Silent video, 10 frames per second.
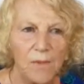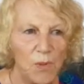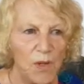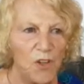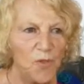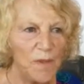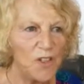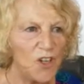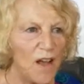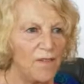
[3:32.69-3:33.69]
But when you've
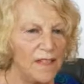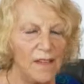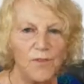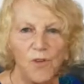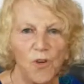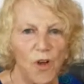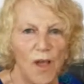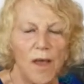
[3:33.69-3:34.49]
been traveling for